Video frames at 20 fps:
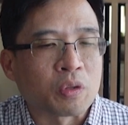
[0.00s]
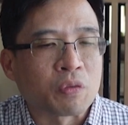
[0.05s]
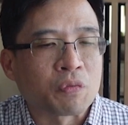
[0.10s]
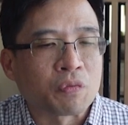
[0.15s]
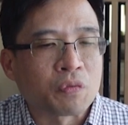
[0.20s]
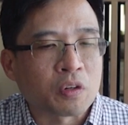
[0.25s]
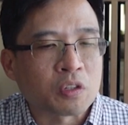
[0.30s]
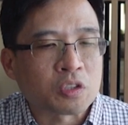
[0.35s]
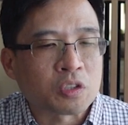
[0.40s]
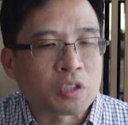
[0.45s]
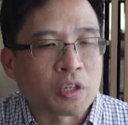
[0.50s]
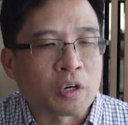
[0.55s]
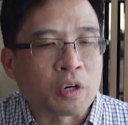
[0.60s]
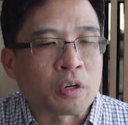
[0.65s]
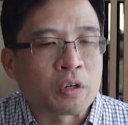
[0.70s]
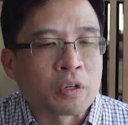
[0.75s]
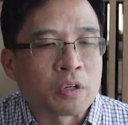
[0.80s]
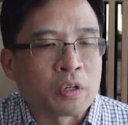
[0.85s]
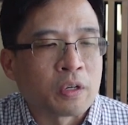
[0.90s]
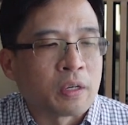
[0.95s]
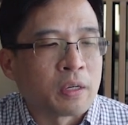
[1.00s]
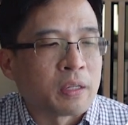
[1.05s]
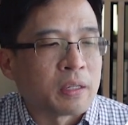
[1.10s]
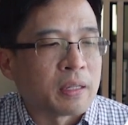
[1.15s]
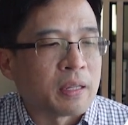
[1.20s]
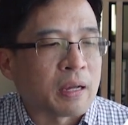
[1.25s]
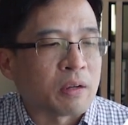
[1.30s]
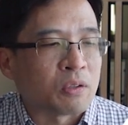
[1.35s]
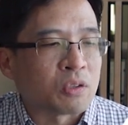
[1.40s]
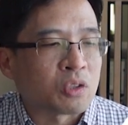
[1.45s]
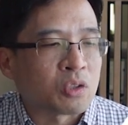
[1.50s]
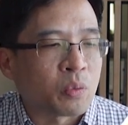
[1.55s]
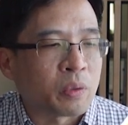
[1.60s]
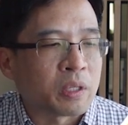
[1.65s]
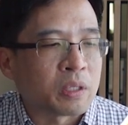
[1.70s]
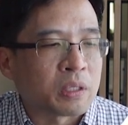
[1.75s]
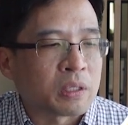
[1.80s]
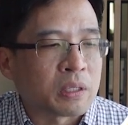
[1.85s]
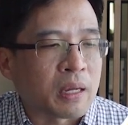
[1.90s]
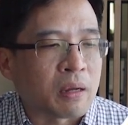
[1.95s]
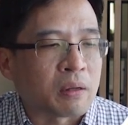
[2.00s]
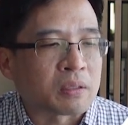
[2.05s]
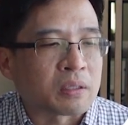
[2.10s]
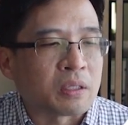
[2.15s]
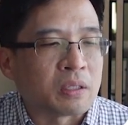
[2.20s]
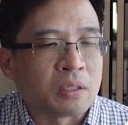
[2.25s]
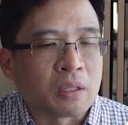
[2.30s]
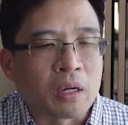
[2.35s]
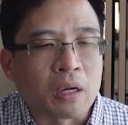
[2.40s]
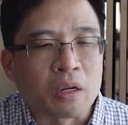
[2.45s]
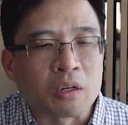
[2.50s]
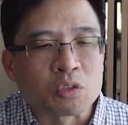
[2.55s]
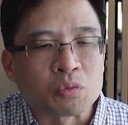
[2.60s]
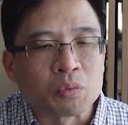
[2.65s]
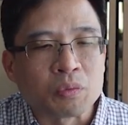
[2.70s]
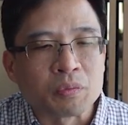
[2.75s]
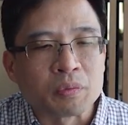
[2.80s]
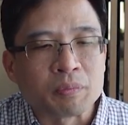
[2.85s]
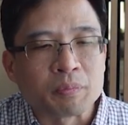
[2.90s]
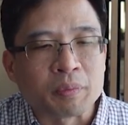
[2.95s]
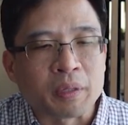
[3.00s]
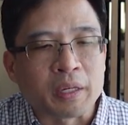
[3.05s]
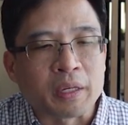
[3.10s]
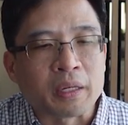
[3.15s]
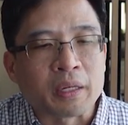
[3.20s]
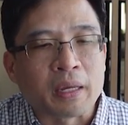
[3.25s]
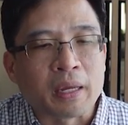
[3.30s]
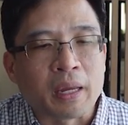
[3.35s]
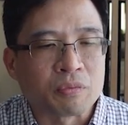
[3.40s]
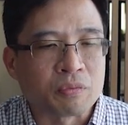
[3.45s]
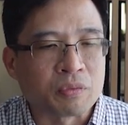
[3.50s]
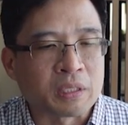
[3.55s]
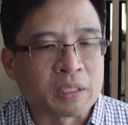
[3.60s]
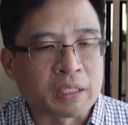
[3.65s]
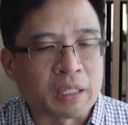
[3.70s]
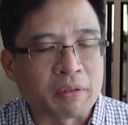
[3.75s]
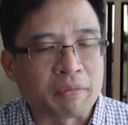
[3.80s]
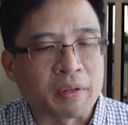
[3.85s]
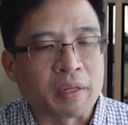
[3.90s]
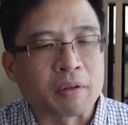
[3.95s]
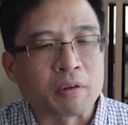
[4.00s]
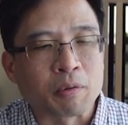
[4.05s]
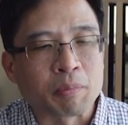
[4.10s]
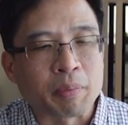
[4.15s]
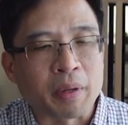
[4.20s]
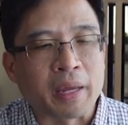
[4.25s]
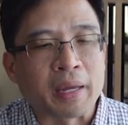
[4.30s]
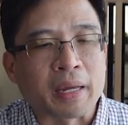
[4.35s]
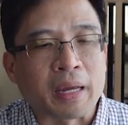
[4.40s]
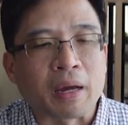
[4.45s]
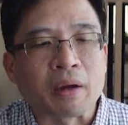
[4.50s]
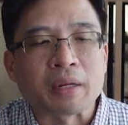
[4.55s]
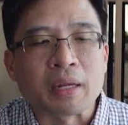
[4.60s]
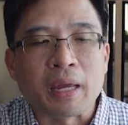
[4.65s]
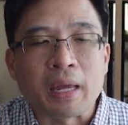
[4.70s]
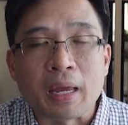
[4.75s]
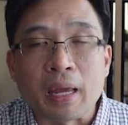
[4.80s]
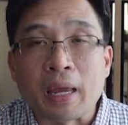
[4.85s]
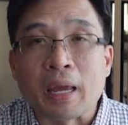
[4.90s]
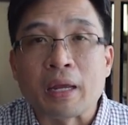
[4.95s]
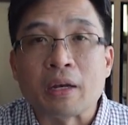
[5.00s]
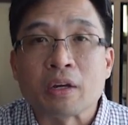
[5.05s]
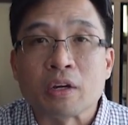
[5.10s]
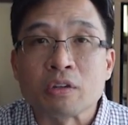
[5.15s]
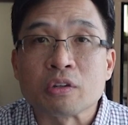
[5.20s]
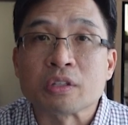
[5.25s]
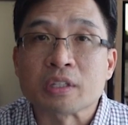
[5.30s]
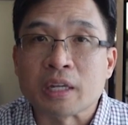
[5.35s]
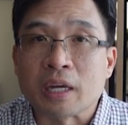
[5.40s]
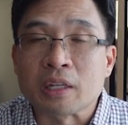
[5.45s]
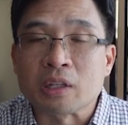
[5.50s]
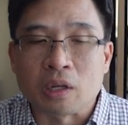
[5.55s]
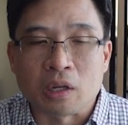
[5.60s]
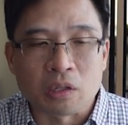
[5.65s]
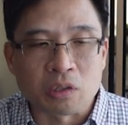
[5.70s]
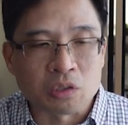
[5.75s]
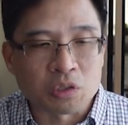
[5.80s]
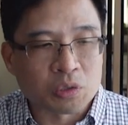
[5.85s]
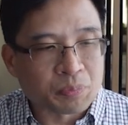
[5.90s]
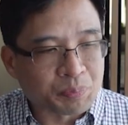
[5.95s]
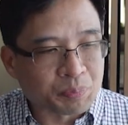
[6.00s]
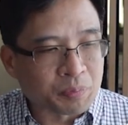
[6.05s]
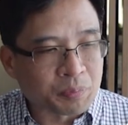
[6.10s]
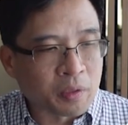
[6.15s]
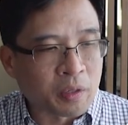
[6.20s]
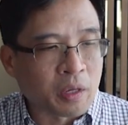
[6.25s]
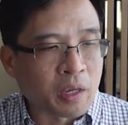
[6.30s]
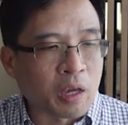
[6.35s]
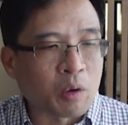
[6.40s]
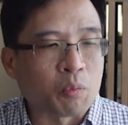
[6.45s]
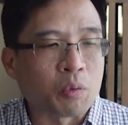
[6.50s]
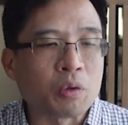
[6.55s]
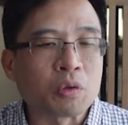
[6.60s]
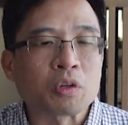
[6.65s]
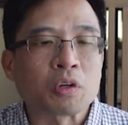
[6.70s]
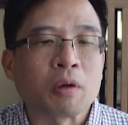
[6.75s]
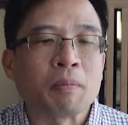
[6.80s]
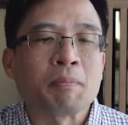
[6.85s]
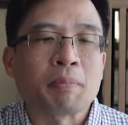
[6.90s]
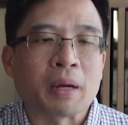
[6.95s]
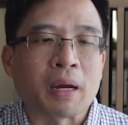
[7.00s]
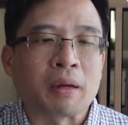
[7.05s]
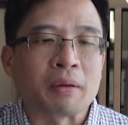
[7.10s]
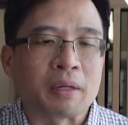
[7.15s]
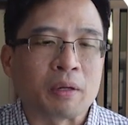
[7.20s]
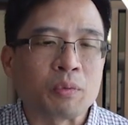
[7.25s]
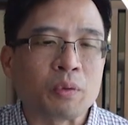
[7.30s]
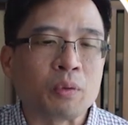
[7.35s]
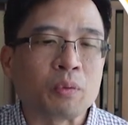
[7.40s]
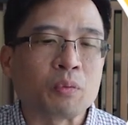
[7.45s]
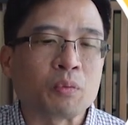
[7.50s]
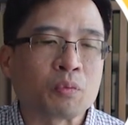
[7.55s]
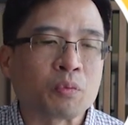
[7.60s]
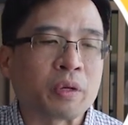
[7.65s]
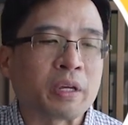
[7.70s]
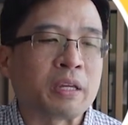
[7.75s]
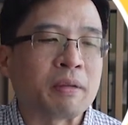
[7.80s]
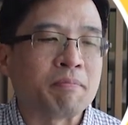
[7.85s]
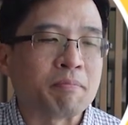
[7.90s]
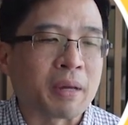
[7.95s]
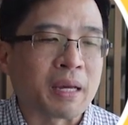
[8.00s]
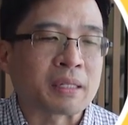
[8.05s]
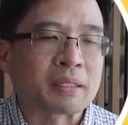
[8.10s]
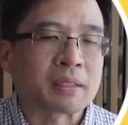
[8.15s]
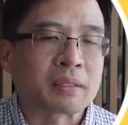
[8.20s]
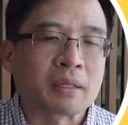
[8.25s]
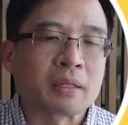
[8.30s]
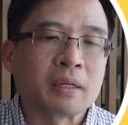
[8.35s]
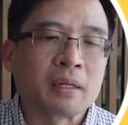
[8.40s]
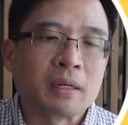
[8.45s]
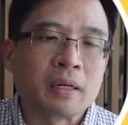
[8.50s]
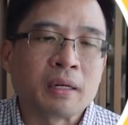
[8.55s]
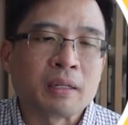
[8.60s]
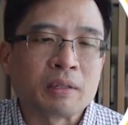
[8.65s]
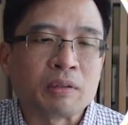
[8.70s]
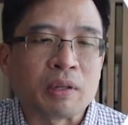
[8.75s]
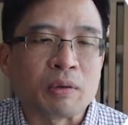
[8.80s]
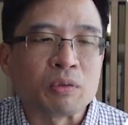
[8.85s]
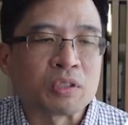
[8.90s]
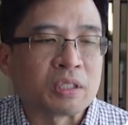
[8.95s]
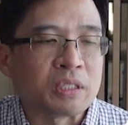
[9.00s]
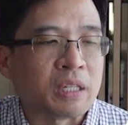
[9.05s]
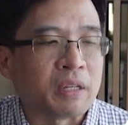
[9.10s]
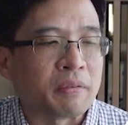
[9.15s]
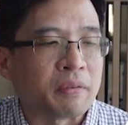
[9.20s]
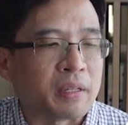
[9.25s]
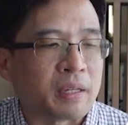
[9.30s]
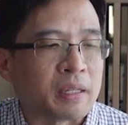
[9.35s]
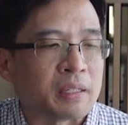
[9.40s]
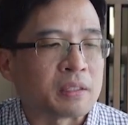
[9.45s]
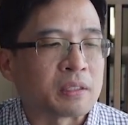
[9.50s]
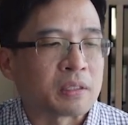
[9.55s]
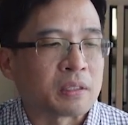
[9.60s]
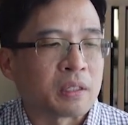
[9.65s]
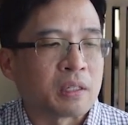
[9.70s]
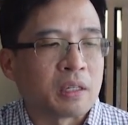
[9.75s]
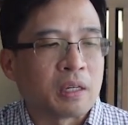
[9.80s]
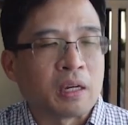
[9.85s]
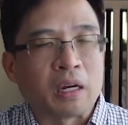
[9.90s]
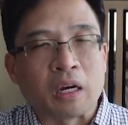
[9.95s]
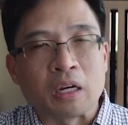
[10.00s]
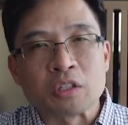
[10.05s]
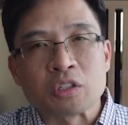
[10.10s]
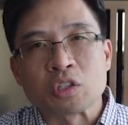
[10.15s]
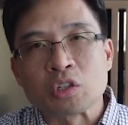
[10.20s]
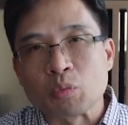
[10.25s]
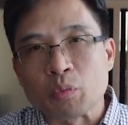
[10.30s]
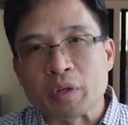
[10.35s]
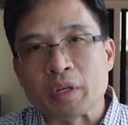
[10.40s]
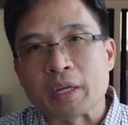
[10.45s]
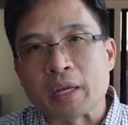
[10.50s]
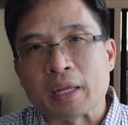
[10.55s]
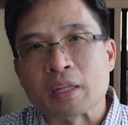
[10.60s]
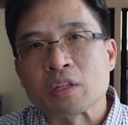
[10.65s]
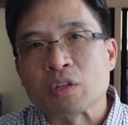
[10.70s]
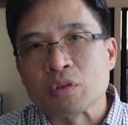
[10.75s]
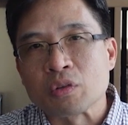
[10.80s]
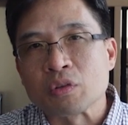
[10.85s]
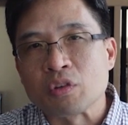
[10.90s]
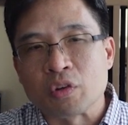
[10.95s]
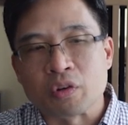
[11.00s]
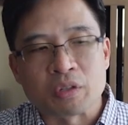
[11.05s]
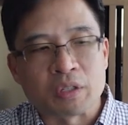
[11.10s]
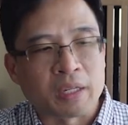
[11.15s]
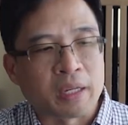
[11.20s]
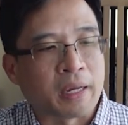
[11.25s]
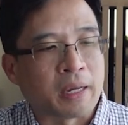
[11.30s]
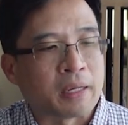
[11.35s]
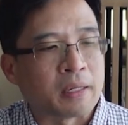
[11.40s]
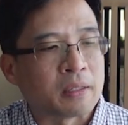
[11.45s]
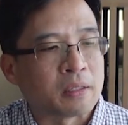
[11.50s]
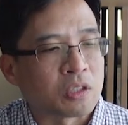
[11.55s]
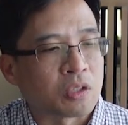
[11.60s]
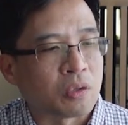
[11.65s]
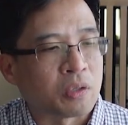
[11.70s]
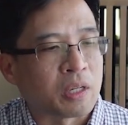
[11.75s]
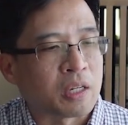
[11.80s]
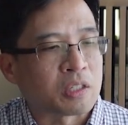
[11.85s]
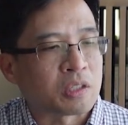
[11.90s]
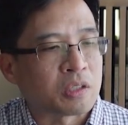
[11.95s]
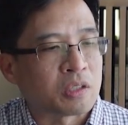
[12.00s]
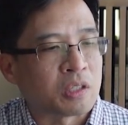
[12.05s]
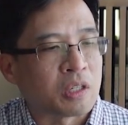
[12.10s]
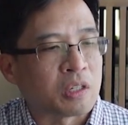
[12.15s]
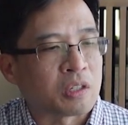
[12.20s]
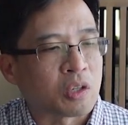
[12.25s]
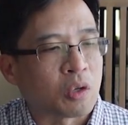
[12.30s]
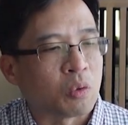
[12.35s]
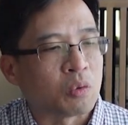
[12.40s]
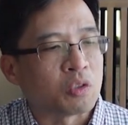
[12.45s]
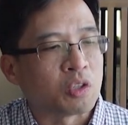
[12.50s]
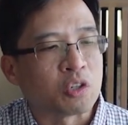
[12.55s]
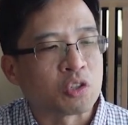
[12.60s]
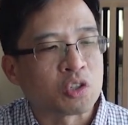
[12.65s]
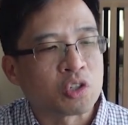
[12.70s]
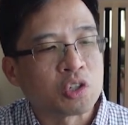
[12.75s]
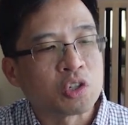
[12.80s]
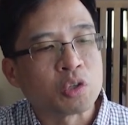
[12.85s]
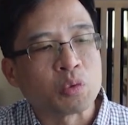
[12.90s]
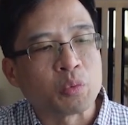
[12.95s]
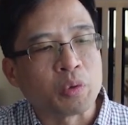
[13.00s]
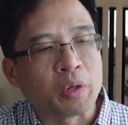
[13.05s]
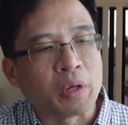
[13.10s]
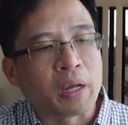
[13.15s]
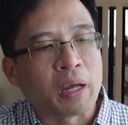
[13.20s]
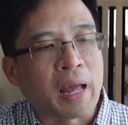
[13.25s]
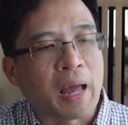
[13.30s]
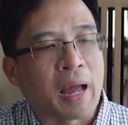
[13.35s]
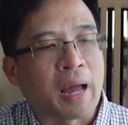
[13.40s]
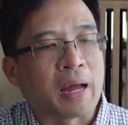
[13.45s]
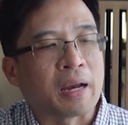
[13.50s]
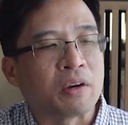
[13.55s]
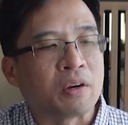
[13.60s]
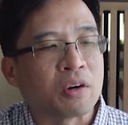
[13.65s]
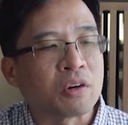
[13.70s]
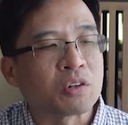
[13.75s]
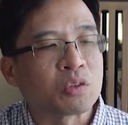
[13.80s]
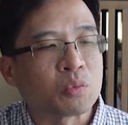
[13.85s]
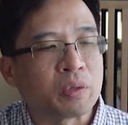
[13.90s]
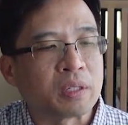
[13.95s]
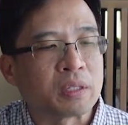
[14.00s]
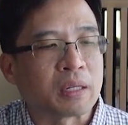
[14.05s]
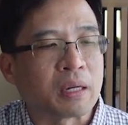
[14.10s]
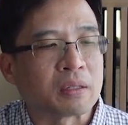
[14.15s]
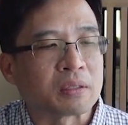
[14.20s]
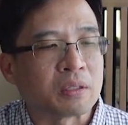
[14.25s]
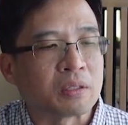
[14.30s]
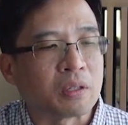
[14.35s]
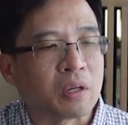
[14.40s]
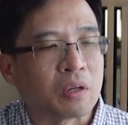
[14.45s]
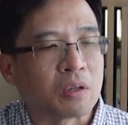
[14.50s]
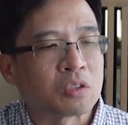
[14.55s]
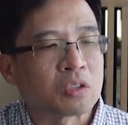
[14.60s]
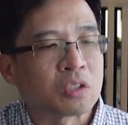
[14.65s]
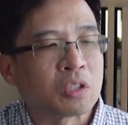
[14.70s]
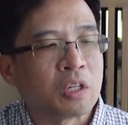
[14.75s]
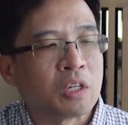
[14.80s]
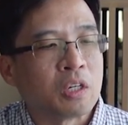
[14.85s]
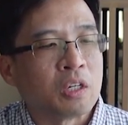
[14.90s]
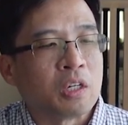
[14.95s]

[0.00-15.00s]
the first year, those $20,000 will be receiving or paying out $810. And we'll compound it. We'll reinvest those dividends until we get to year 10. So year 2 will add another $20,000.